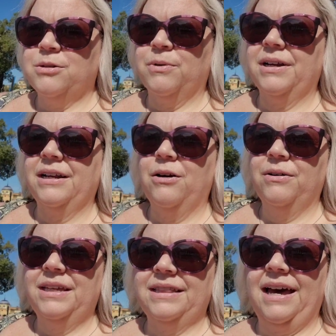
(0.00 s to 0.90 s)
so we're gonna go
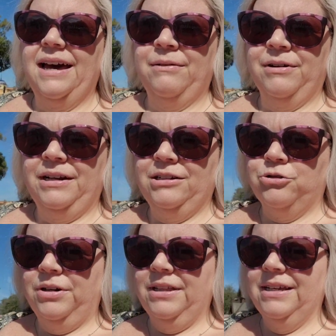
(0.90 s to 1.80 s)
eat that, we're gonna
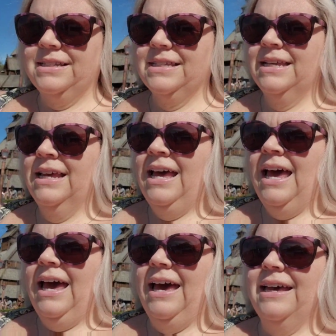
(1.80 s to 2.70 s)
enjoy this,
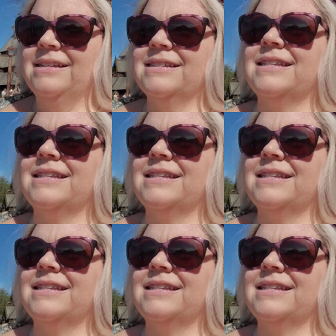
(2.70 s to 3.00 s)
and